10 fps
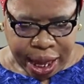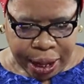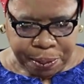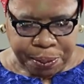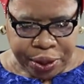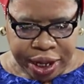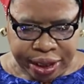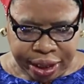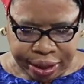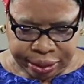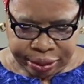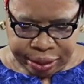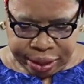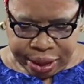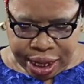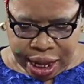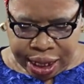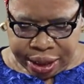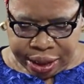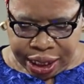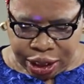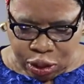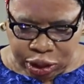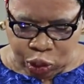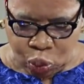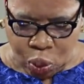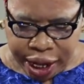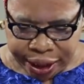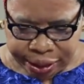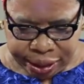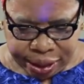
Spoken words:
I pray thee, and drink not wine,